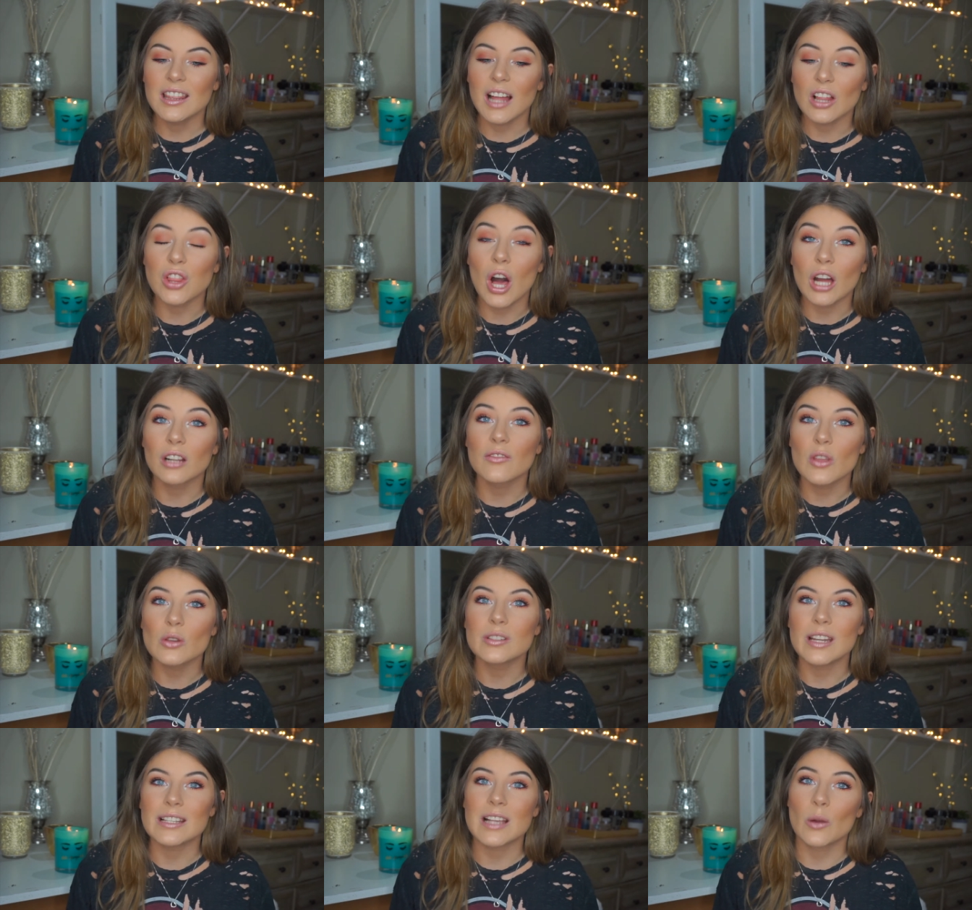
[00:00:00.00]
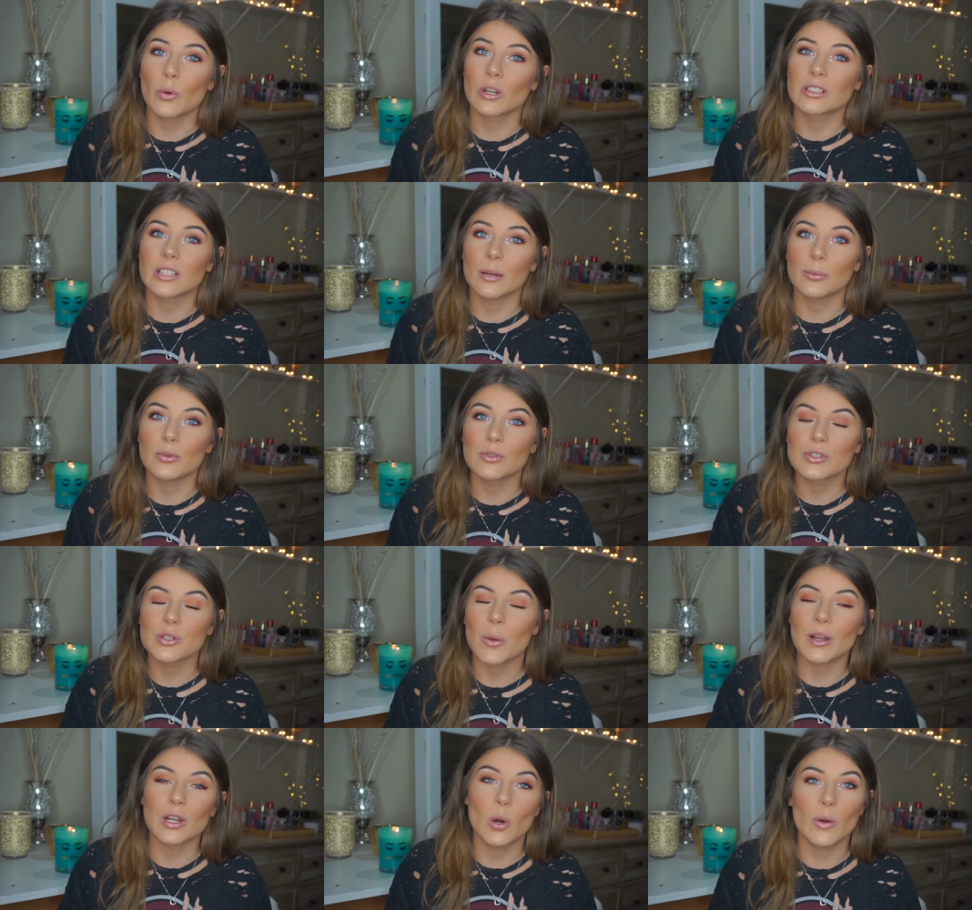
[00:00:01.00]
a lot of those days I work doubles, so
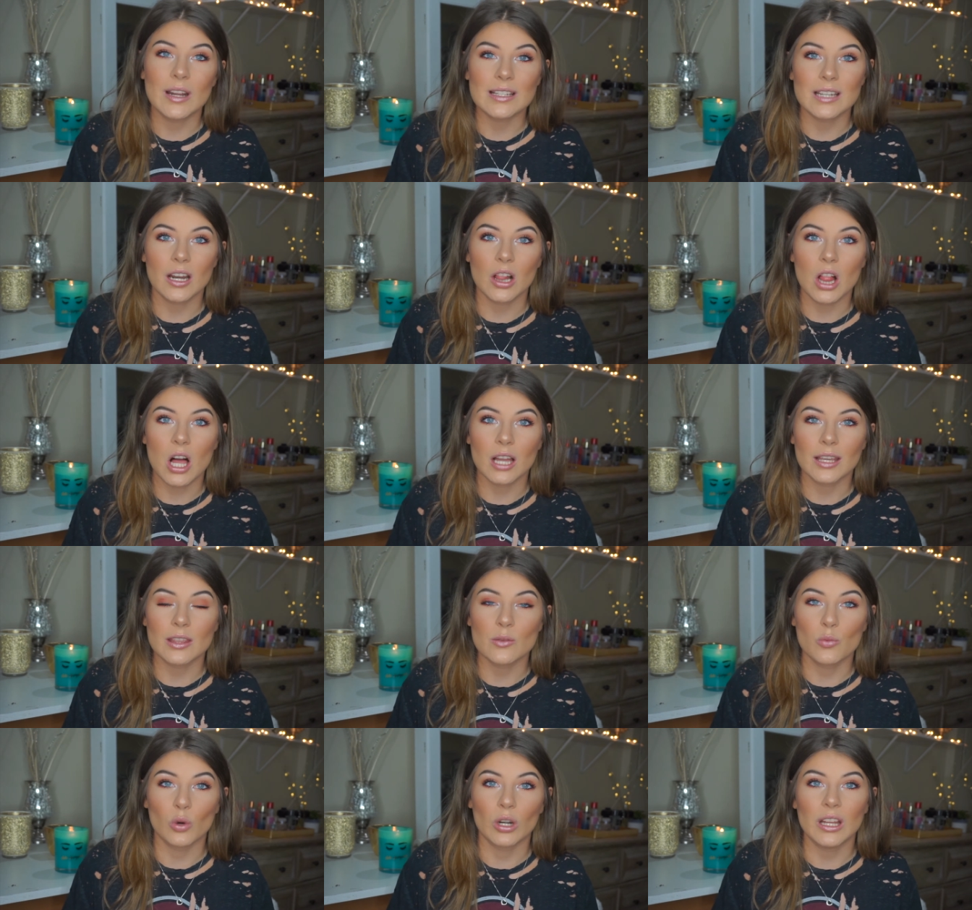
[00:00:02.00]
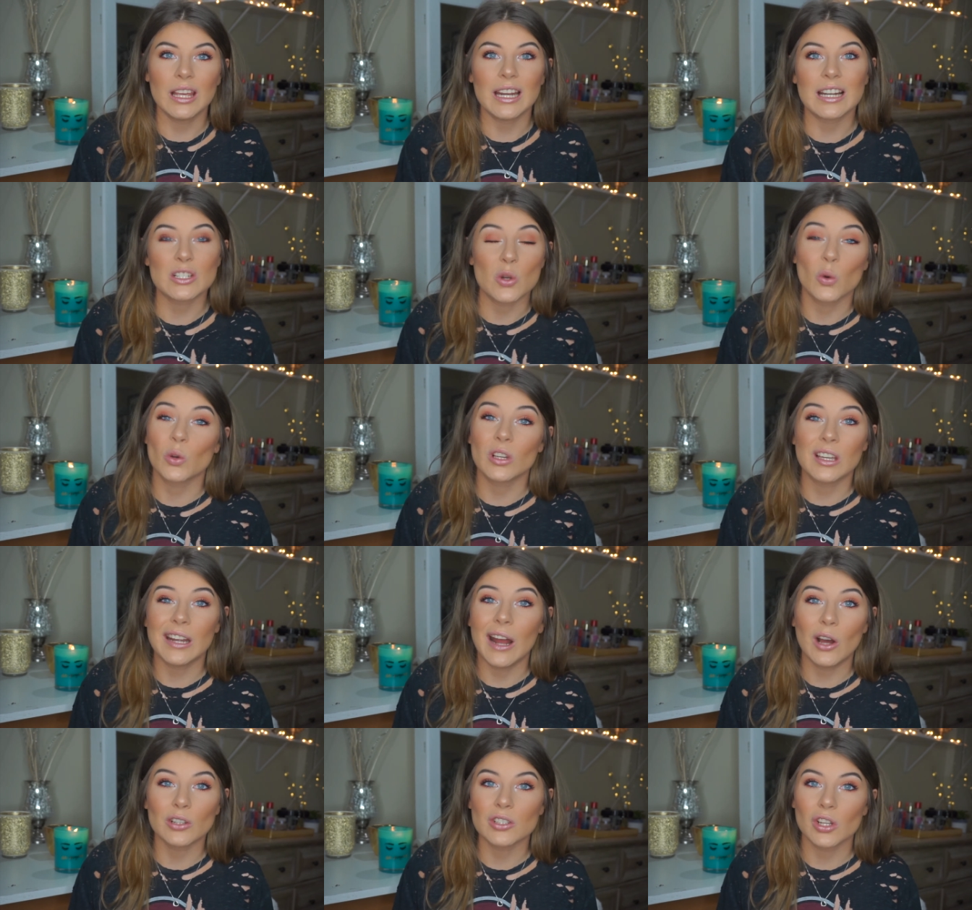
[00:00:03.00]
I go in at 10 o'clock in the morning and I don't get
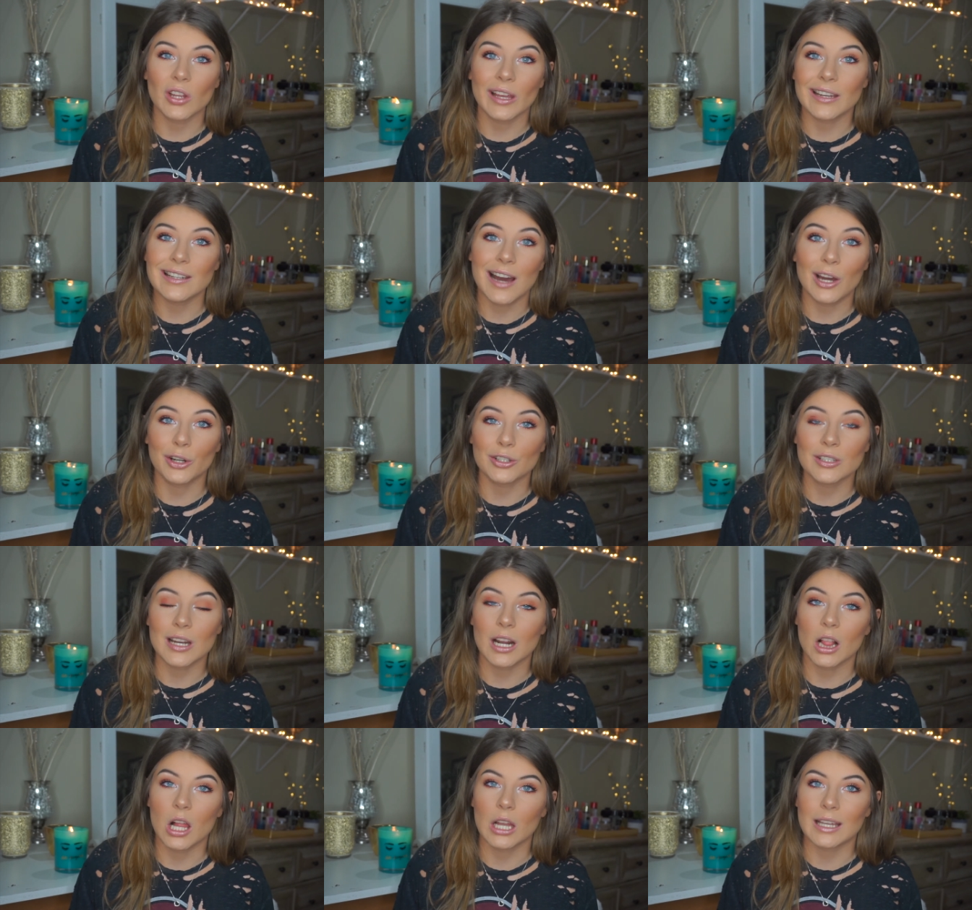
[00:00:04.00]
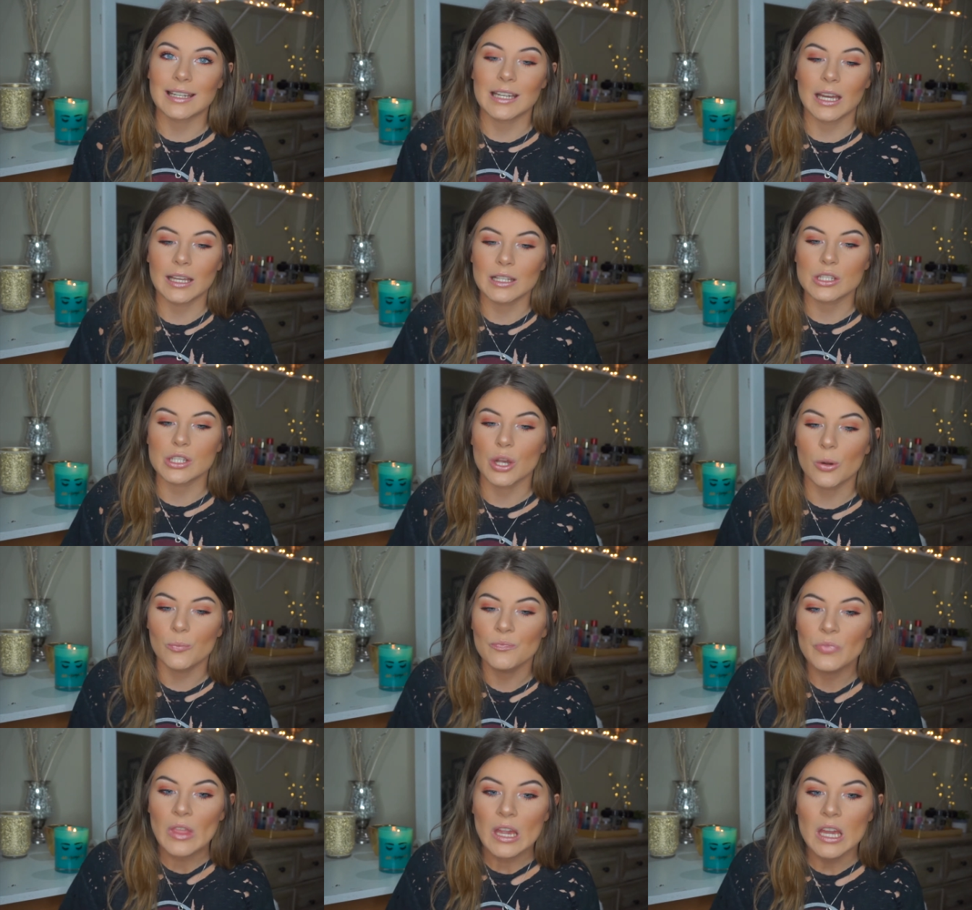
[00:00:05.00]
out till like 9 or 10 o'clock at night, so
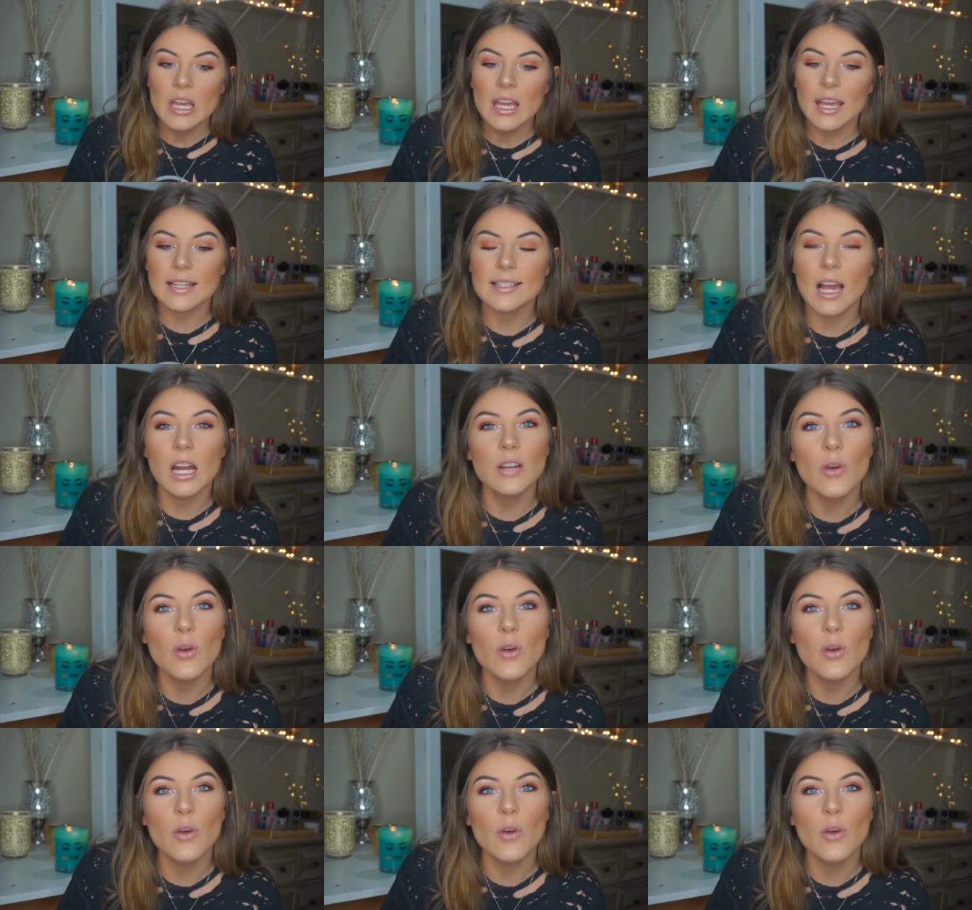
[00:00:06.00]
it's kind of